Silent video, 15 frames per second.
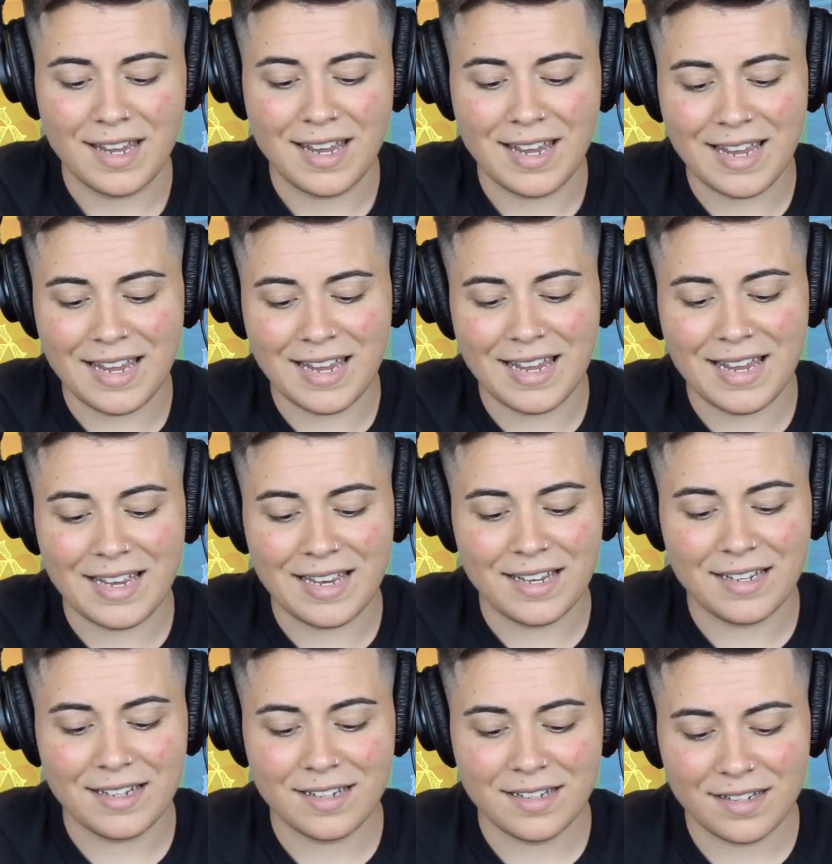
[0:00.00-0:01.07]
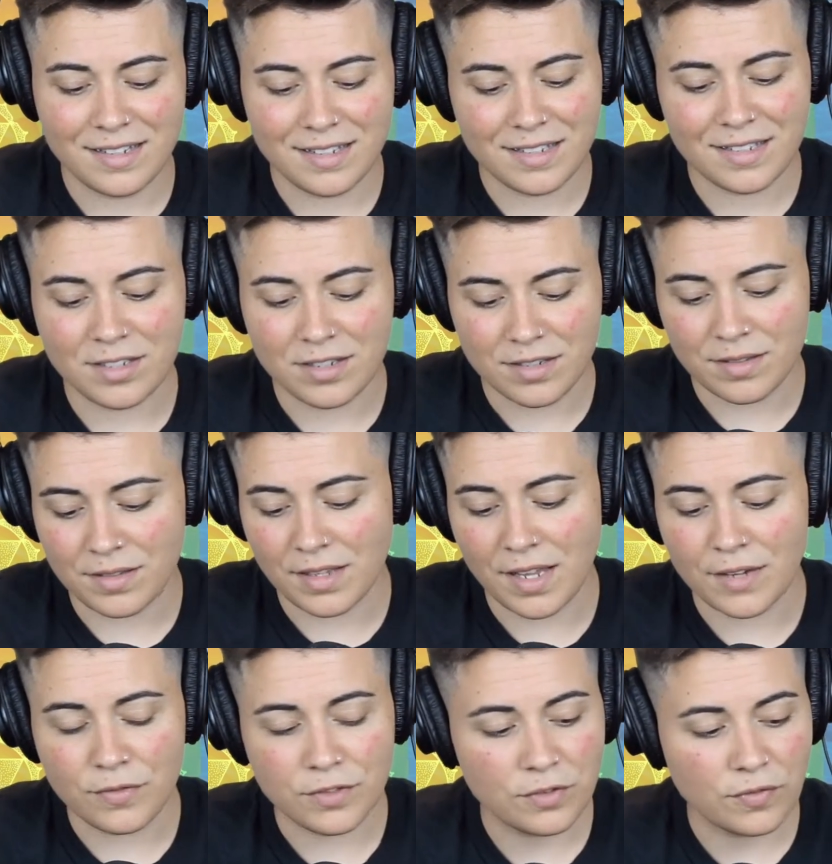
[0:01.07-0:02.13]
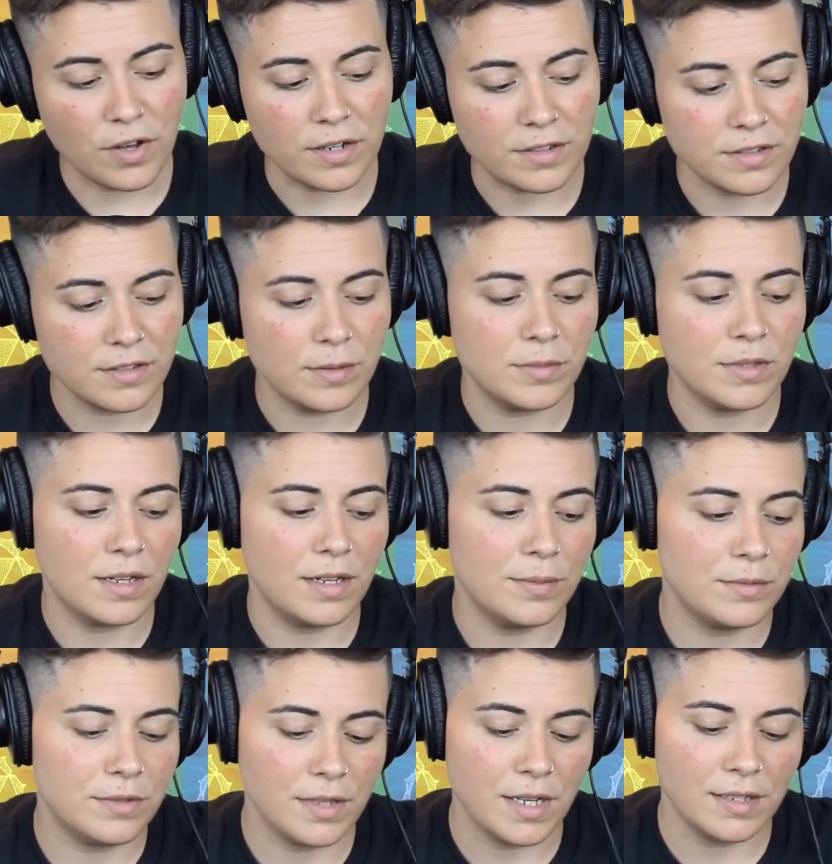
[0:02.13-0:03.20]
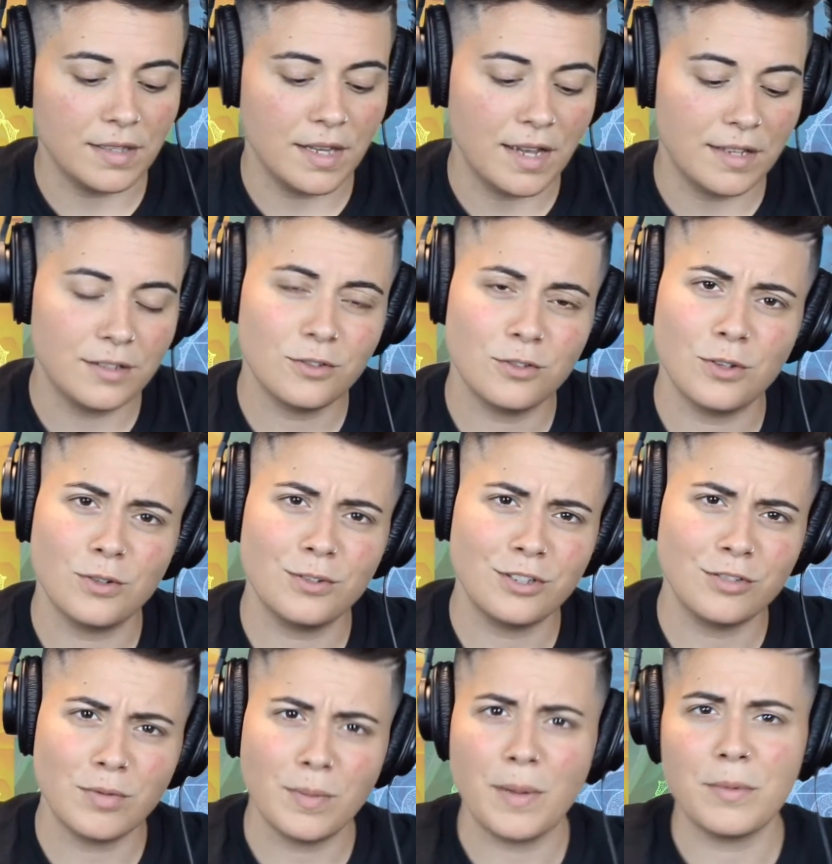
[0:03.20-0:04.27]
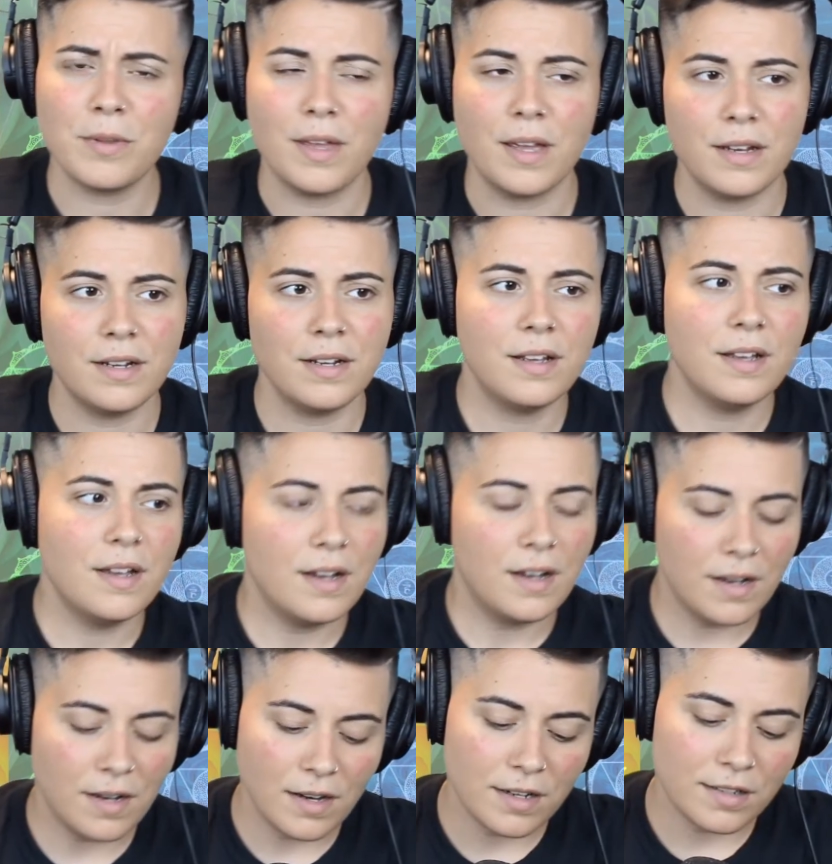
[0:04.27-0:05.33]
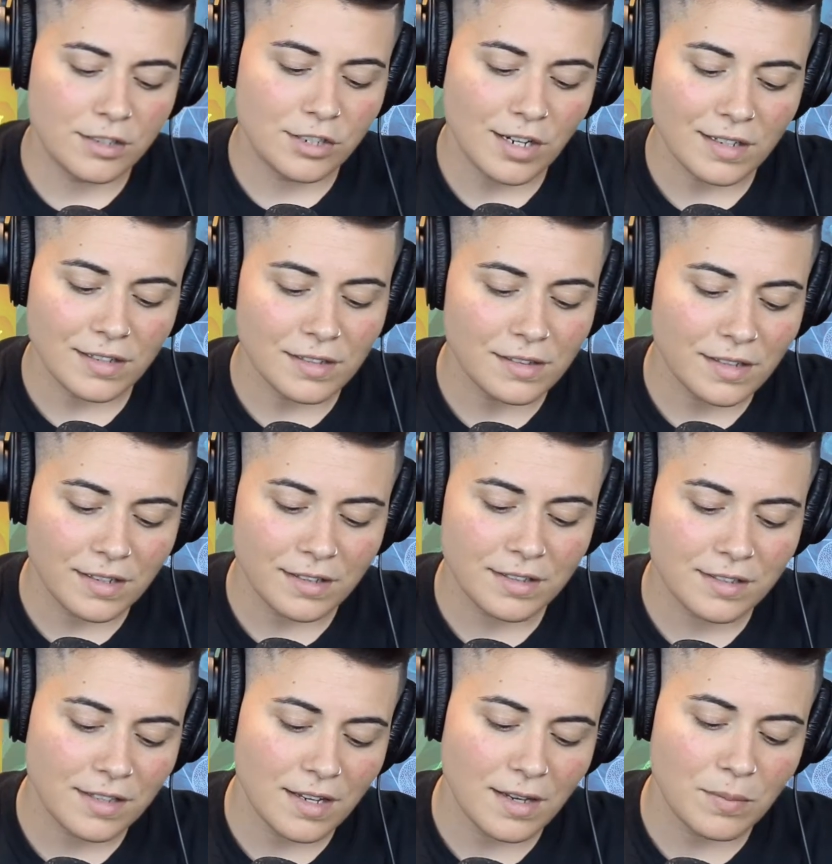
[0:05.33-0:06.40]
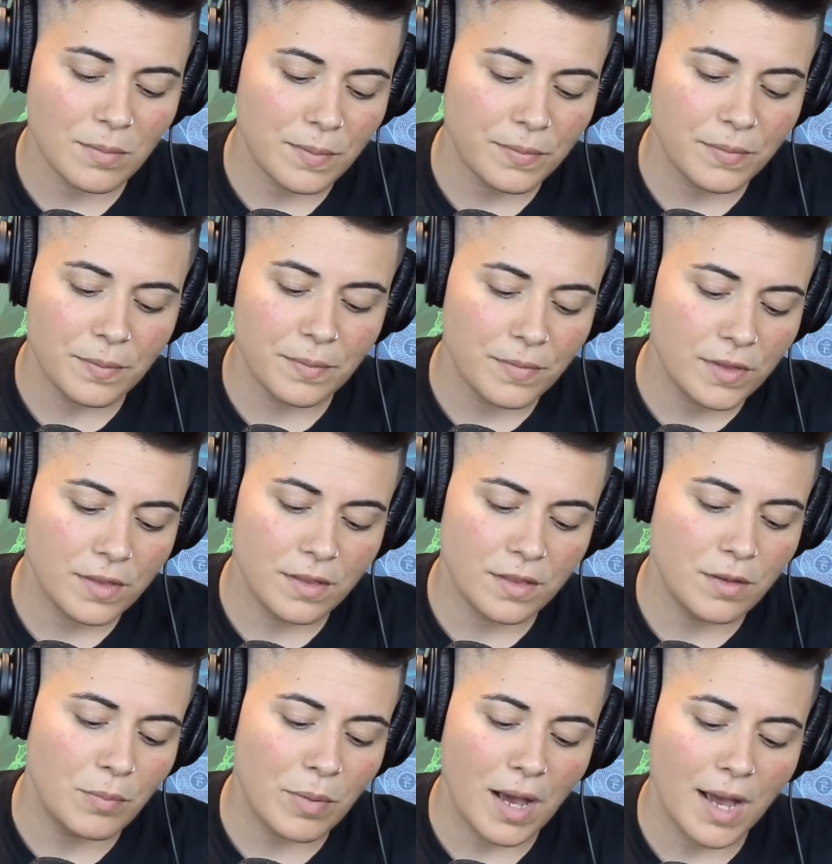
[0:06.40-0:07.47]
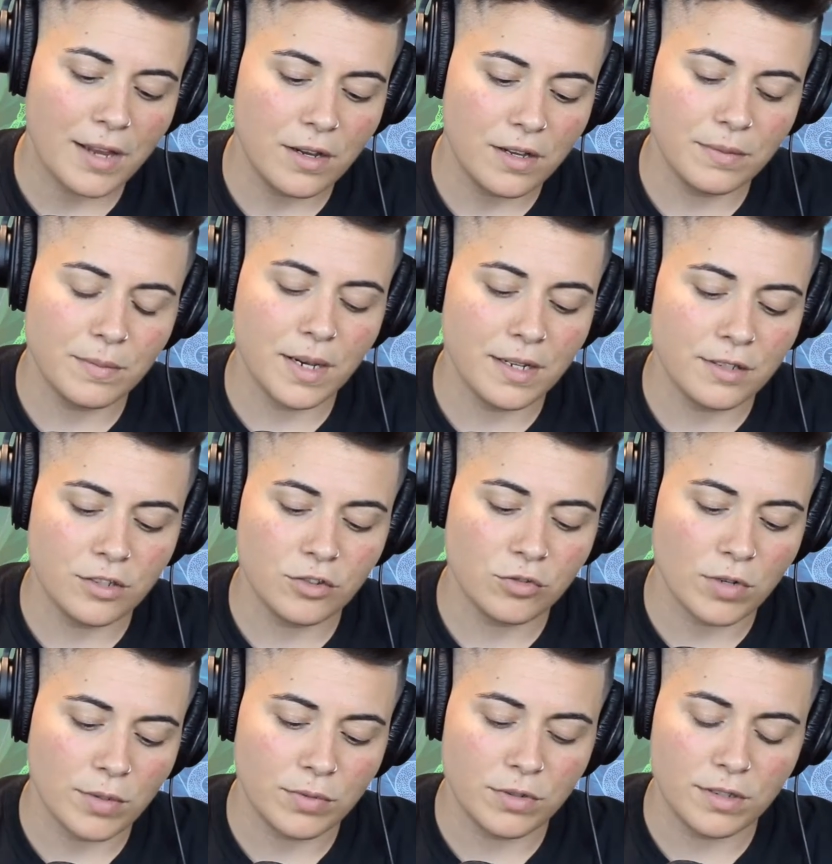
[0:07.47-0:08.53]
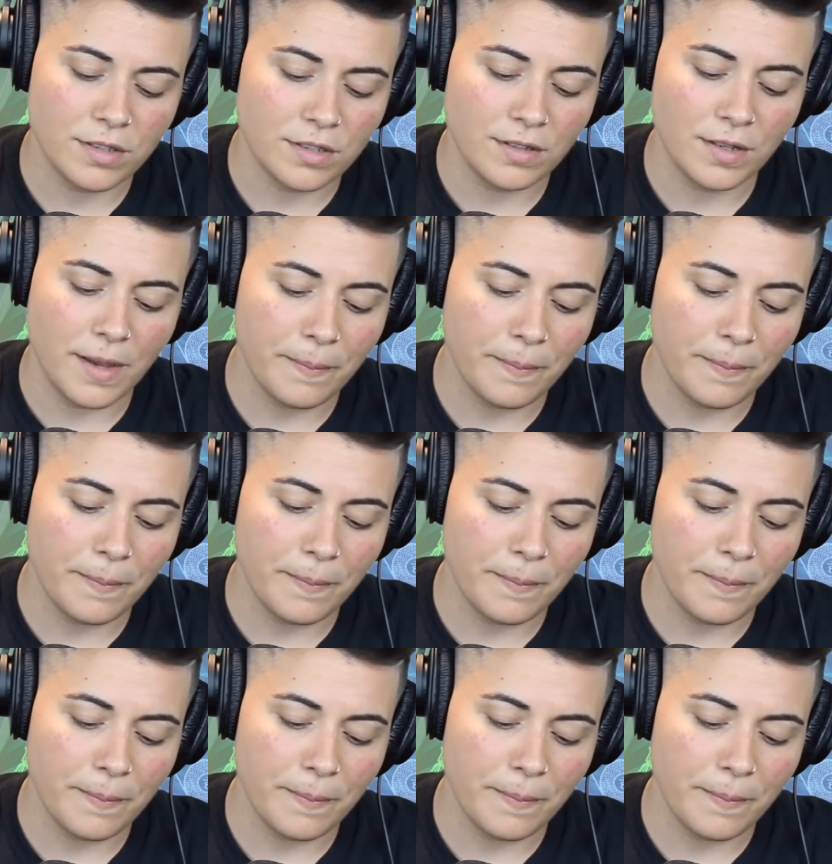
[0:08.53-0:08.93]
And life is fucked sometimes like that. So just remember that. Check the links in the bio, in my description.